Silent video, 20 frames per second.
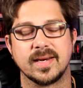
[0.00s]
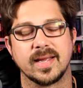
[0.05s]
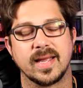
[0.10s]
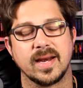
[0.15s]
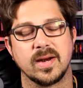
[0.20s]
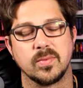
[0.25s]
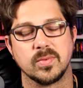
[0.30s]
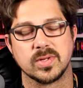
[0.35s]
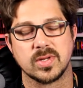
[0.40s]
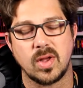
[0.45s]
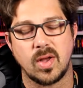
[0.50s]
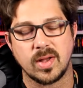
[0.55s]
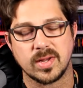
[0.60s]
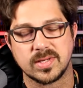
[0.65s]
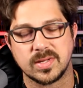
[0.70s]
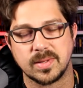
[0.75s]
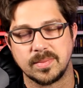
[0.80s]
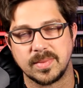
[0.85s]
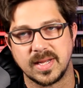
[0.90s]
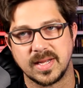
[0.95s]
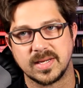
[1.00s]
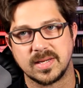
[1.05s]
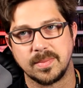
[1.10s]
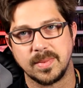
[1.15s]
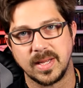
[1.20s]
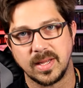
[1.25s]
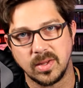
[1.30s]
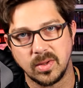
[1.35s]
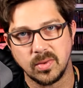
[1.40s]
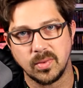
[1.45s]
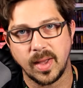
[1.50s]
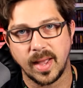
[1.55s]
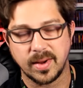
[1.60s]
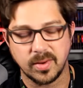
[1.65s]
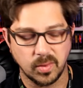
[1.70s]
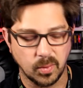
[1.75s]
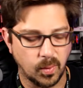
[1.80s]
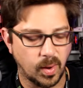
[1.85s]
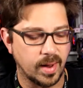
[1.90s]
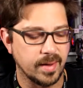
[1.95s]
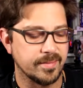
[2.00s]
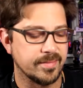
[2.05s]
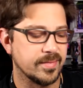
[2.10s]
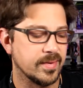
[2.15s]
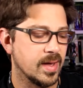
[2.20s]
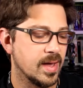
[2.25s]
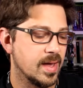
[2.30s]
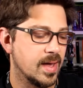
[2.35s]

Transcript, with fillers: And again, it was awesome to get to meet you and your wife.